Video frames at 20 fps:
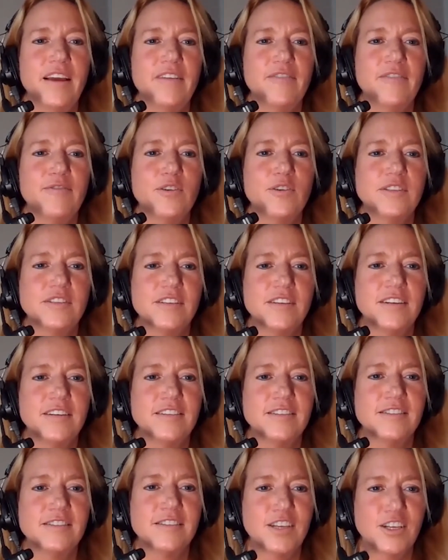forcing
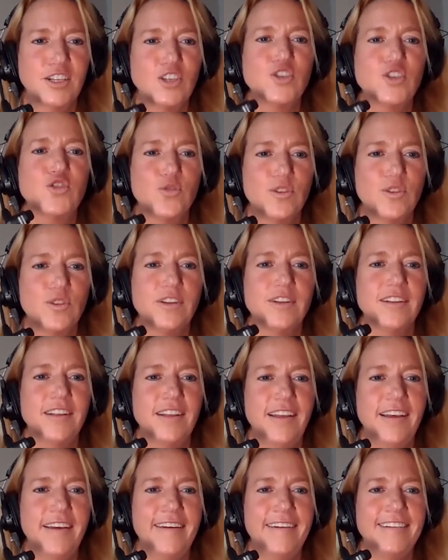us to control
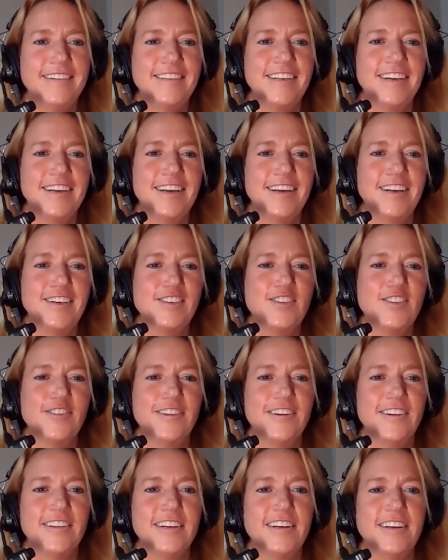to
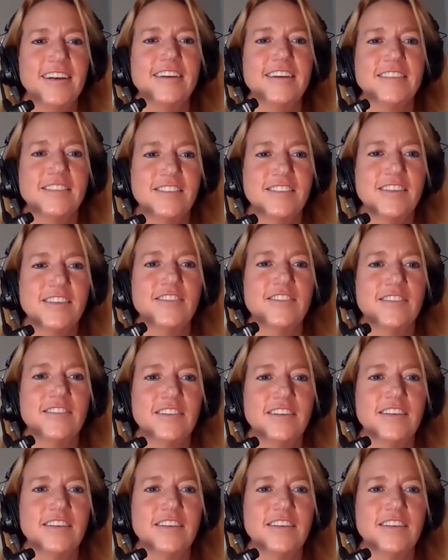control it all. So